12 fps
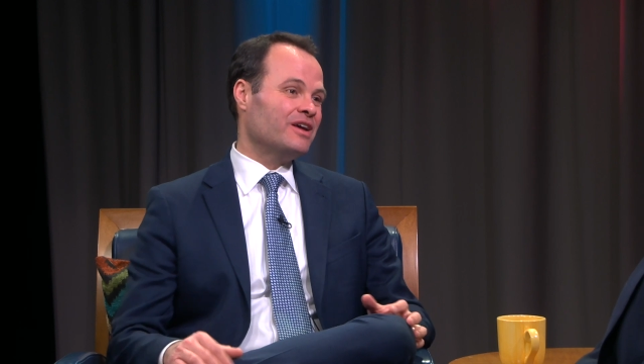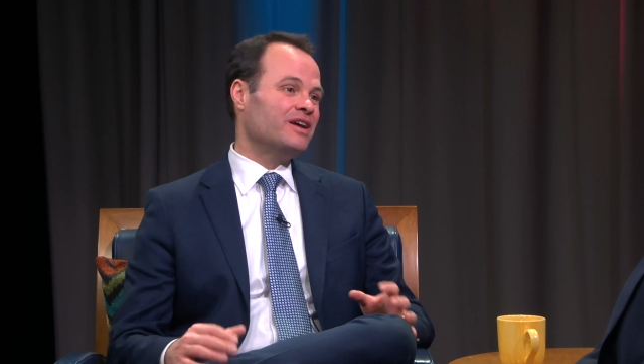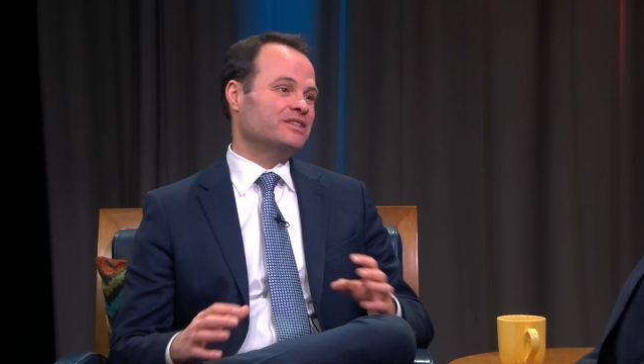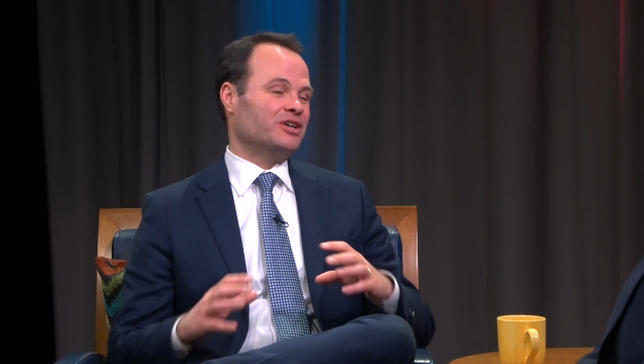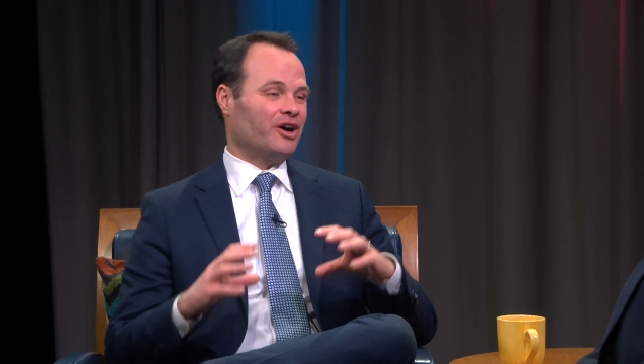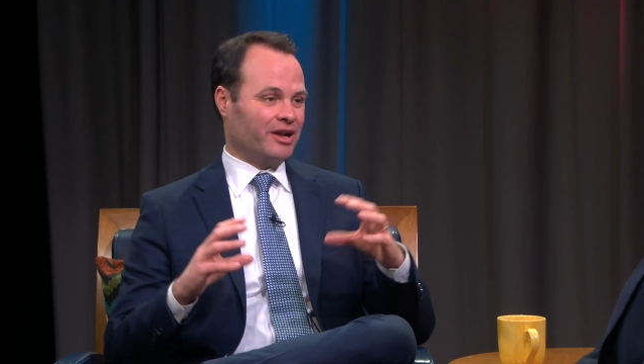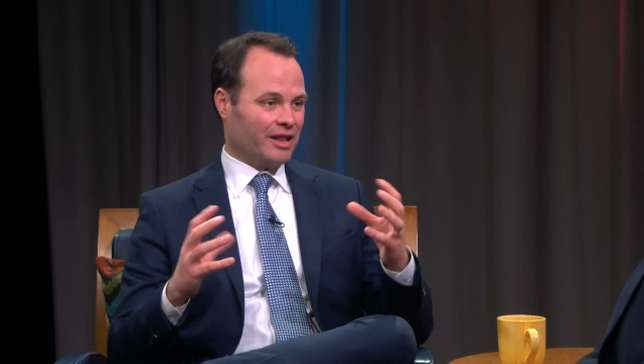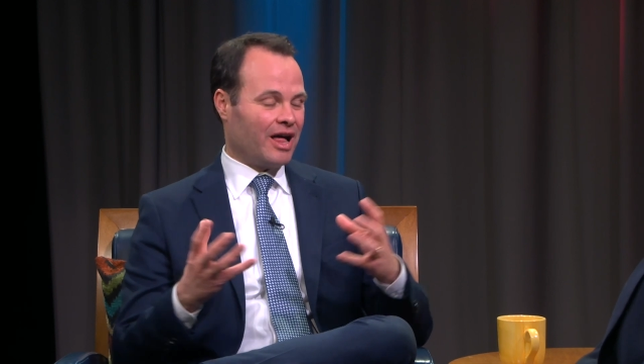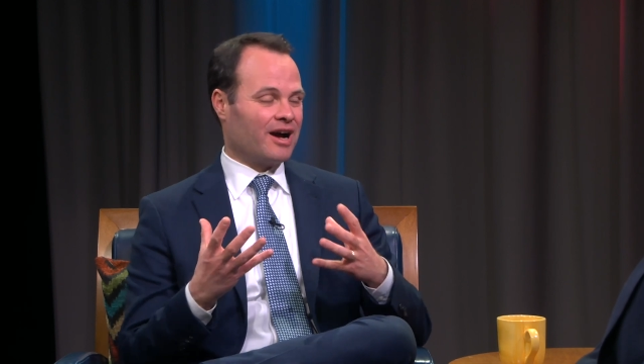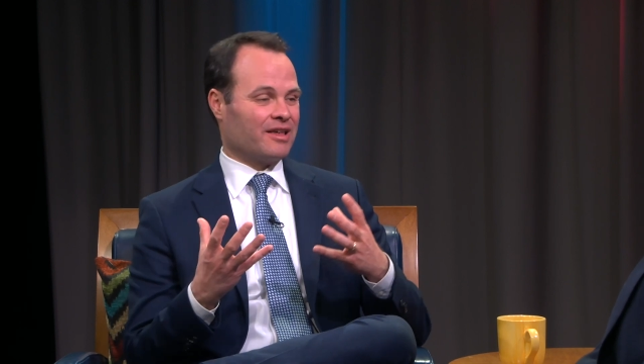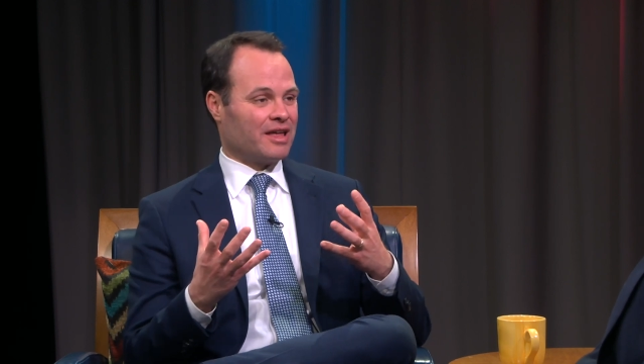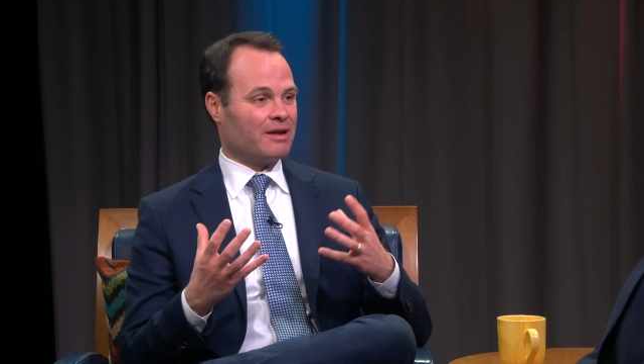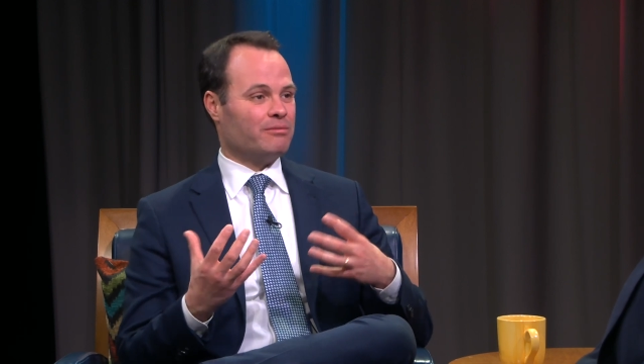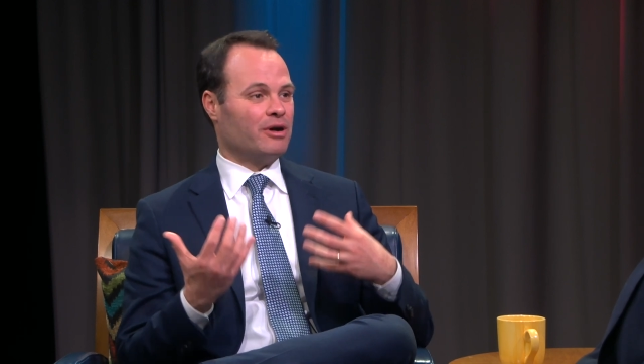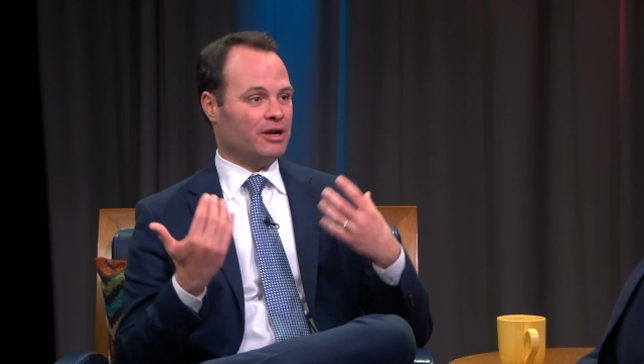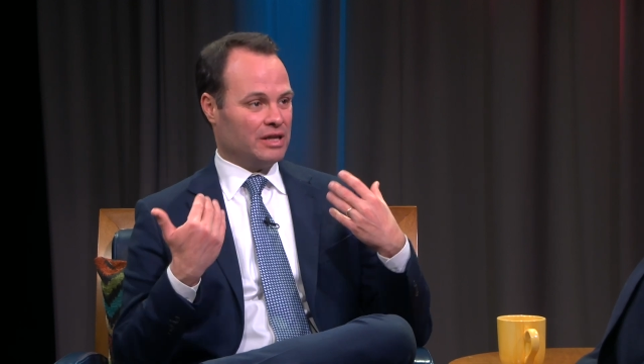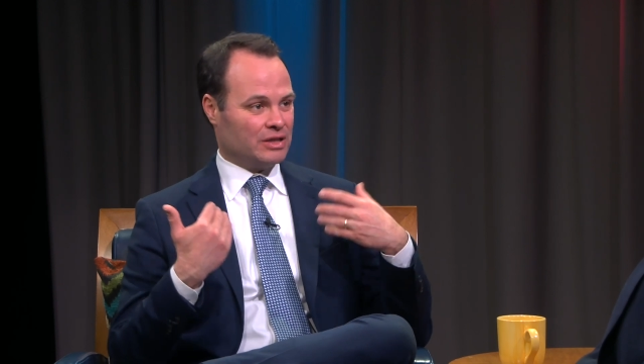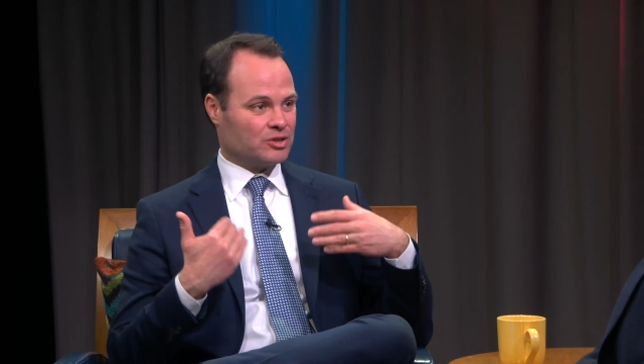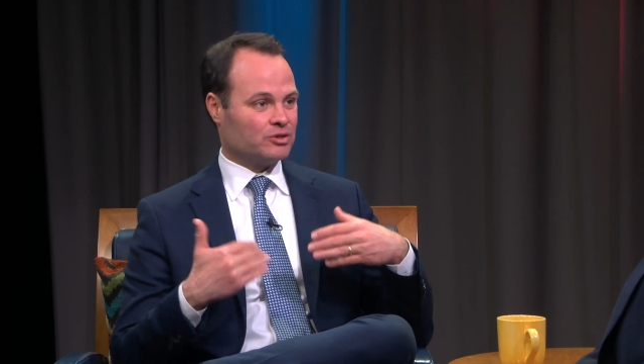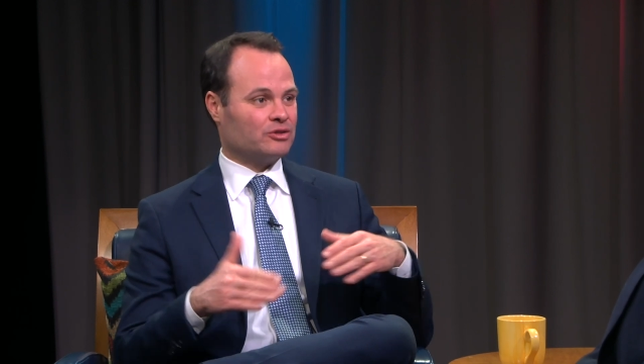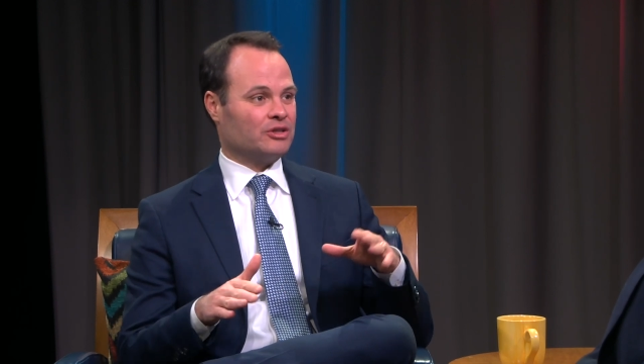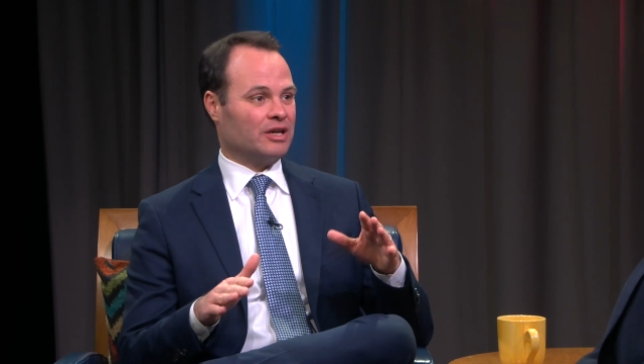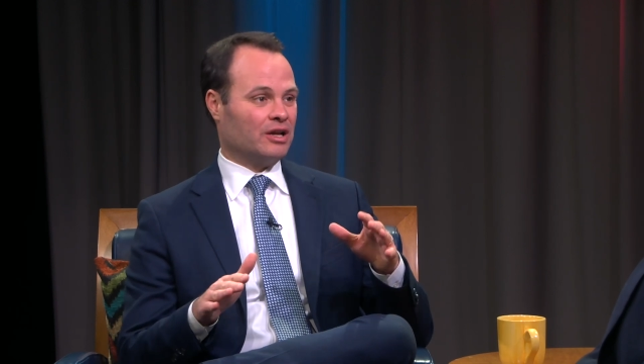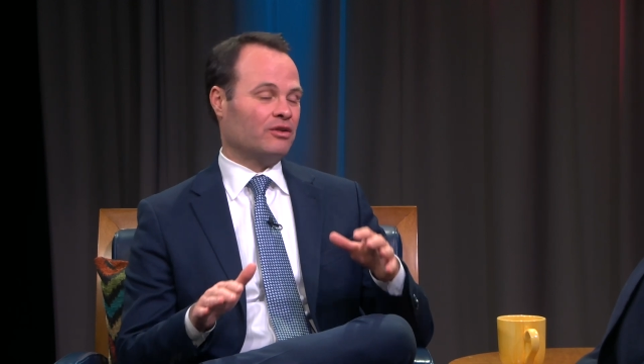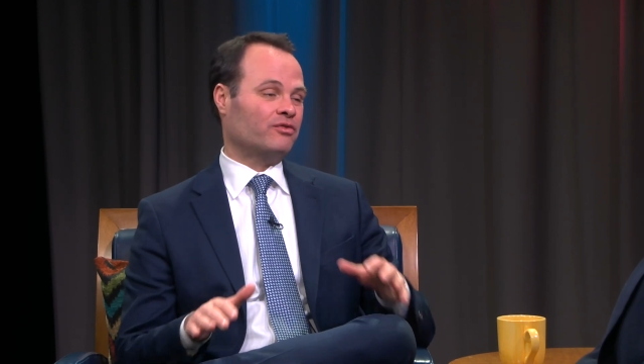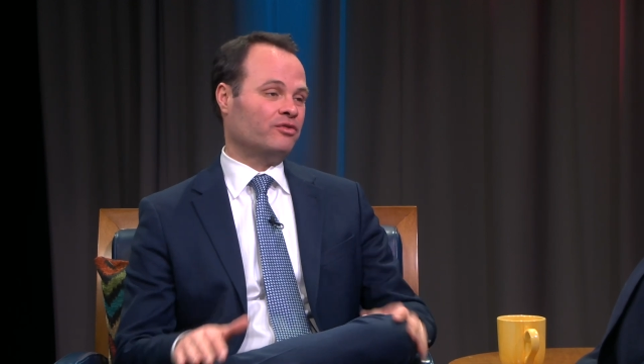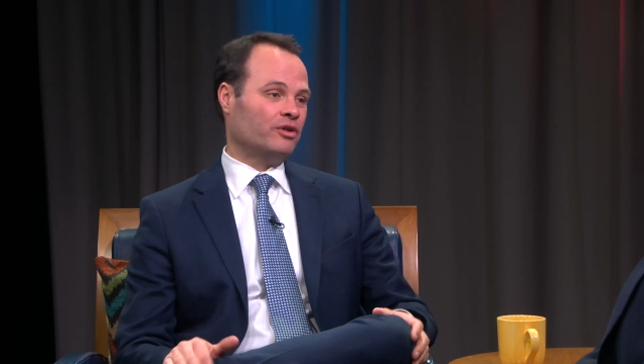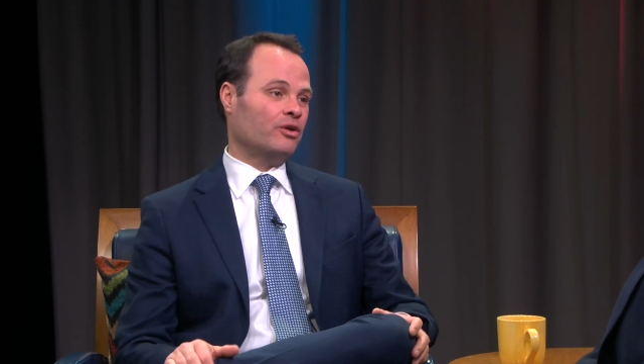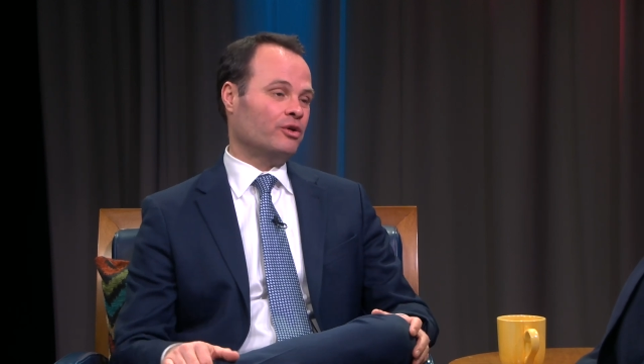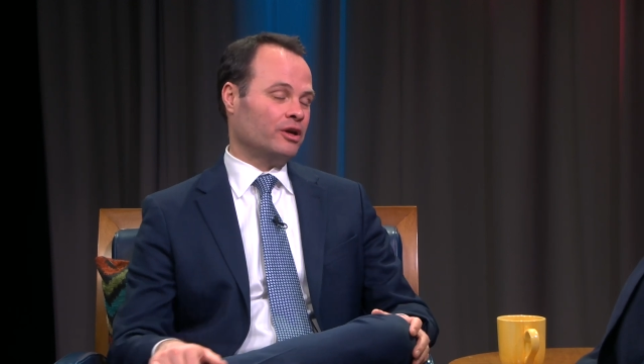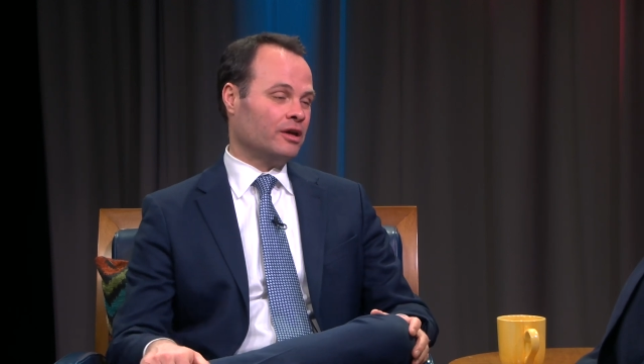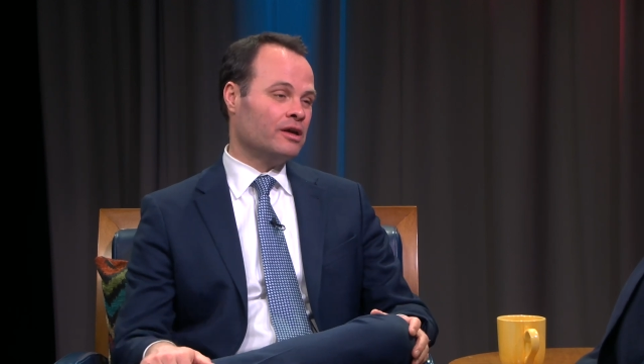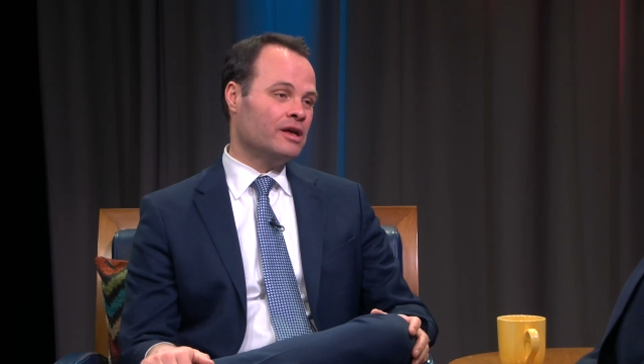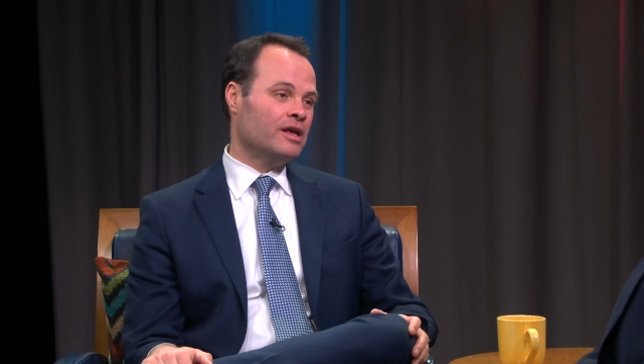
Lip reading: to unlock that money and start to get it flowing